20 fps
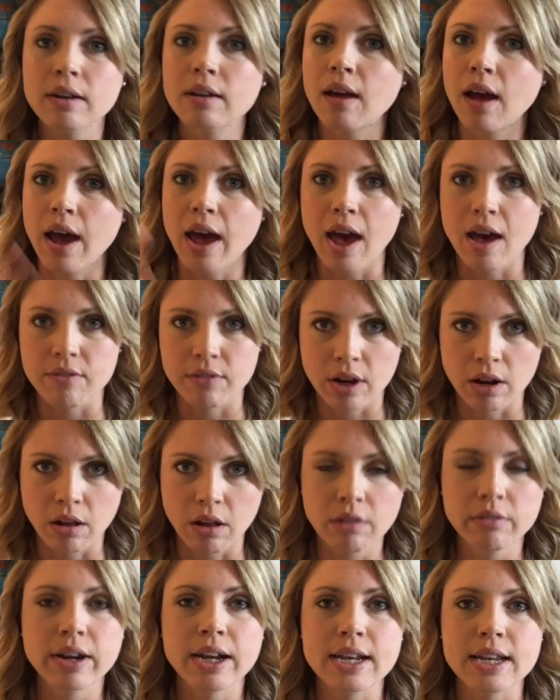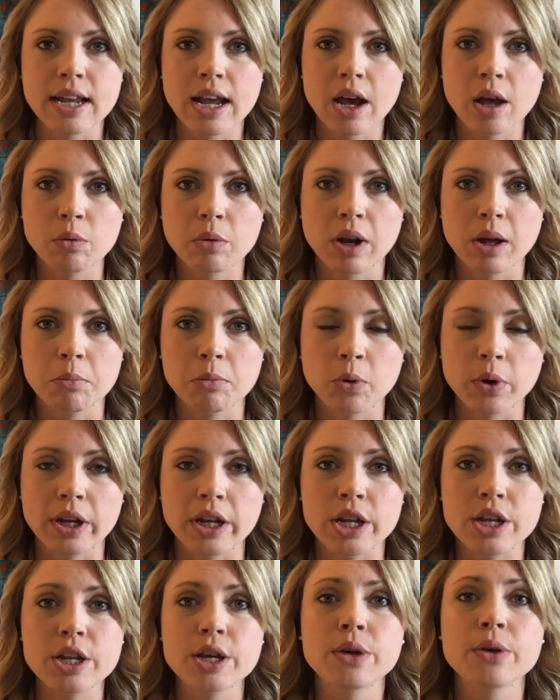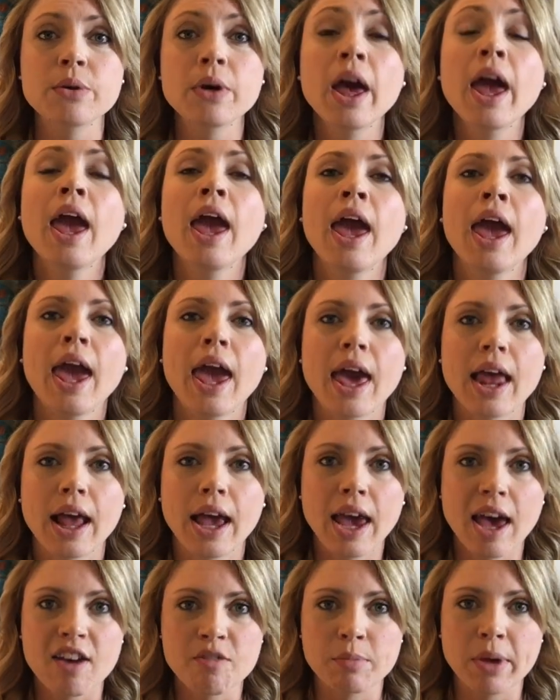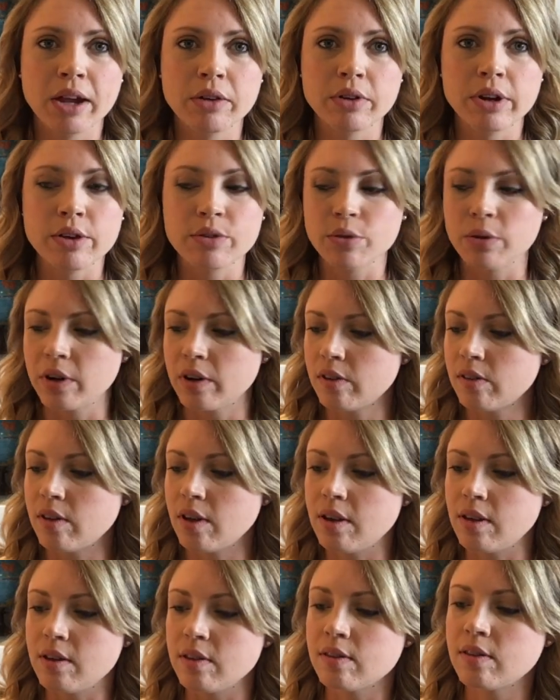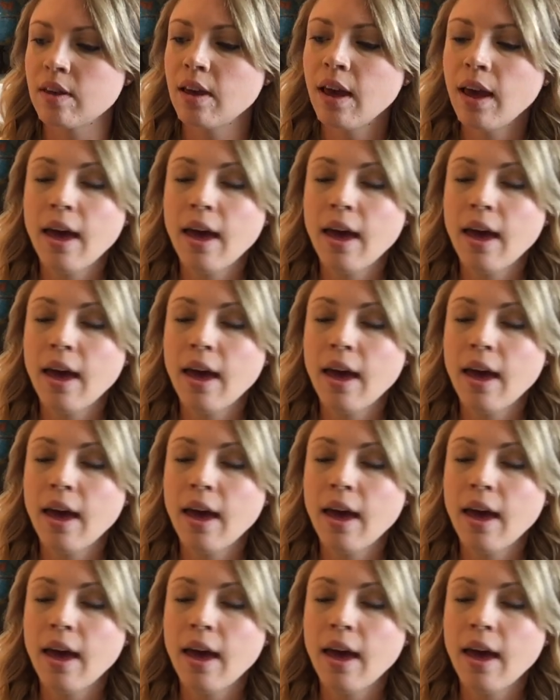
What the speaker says: I have it all written down what I'm going to do, and I have my resources